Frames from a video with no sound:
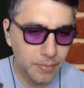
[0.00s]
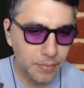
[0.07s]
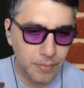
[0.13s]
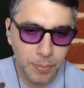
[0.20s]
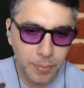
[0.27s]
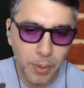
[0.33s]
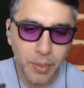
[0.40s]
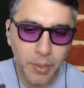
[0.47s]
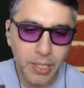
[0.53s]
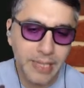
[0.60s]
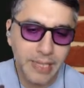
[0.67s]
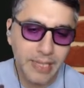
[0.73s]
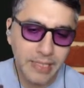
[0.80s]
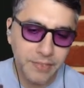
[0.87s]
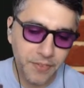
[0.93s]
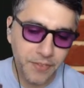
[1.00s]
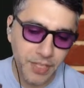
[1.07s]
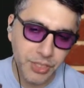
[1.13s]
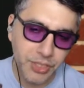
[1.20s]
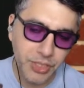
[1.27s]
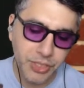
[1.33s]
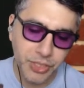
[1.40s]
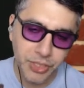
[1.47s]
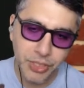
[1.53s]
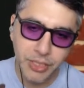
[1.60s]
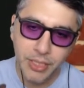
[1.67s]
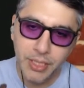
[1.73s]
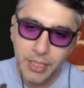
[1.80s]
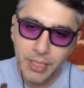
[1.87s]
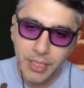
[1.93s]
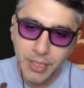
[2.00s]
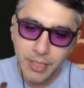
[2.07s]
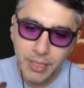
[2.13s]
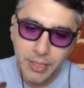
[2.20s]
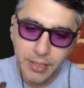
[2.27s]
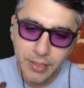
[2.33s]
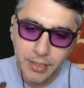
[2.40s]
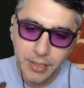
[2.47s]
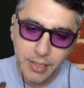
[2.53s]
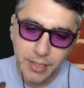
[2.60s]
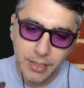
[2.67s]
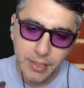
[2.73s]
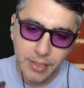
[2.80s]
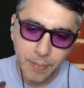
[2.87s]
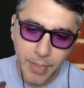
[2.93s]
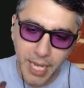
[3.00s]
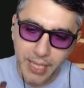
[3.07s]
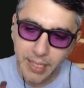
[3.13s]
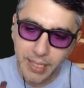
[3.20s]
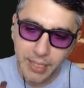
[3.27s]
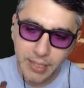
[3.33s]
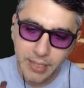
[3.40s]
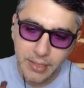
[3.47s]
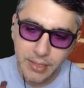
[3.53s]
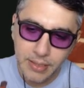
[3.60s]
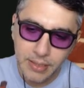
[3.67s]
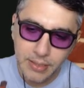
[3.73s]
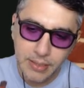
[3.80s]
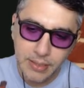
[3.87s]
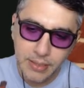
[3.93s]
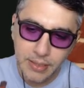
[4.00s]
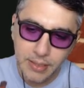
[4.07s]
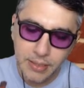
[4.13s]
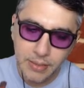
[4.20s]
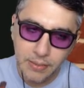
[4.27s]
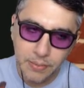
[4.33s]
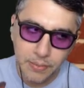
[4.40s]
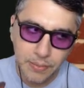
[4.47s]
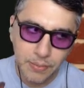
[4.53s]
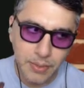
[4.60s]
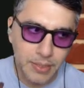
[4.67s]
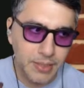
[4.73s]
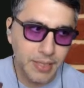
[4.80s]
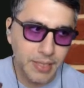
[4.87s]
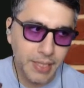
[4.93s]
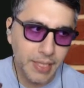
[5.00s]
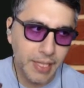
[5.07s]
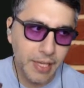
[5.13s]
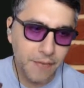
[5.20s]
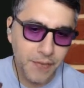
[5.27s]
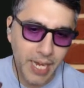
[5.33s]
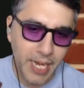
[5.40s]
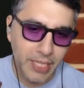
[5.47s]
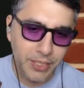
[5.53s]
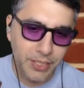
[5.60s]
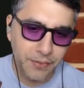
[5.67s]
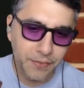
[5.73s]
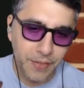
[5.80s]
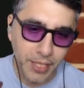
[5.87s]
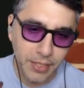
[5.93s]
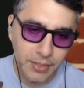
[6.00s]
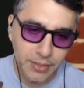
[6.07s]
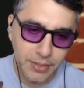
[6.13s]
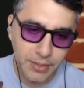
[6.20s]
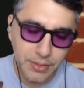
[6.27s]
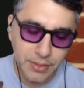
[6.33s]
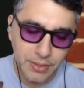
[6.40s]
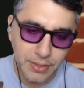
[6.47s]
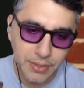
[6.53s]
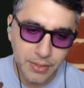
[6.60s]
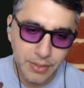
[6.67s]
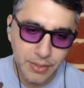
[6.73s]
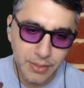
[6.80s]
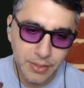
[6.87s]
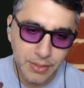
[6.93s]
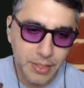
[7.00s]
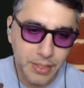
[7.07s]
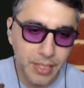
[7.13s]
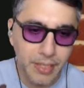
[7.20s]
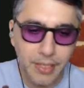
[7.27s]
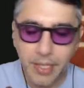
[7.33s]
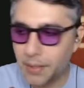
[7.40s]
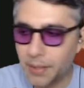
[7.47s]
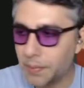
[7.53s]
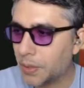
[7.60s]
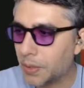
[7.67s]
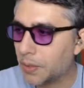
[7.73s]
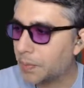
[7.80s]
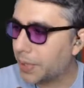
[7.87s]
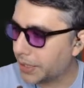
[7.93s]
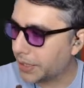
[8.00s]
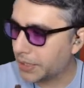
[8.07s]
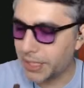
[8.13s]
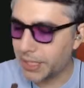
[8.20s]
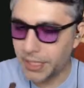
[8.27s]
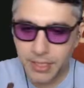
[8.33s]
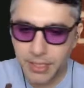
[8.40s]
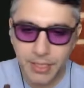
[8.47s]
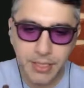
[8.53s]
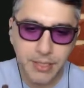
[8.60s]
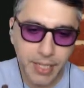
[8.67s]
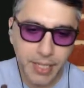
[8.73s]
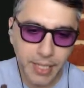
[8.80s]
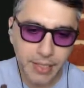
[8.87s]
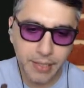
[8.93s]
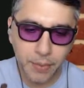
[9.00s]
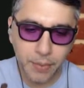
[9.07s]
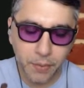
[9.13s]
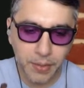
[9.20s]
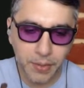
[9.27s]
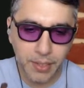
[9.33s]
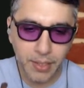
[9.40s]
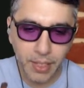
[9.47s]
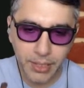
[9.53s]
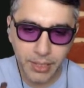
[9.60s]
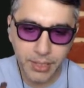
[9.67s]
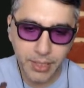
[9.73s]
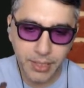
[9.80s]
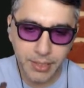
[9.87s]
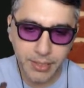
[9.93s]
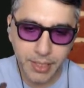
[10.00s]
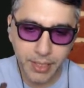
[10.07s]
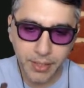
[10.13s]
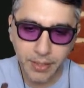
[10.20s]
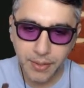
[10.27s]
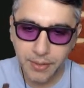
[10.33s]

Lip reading: But we'll let this finish compiling. We'll see if it actually fails, and then we'll make the changes, and then we'll relaunch the container.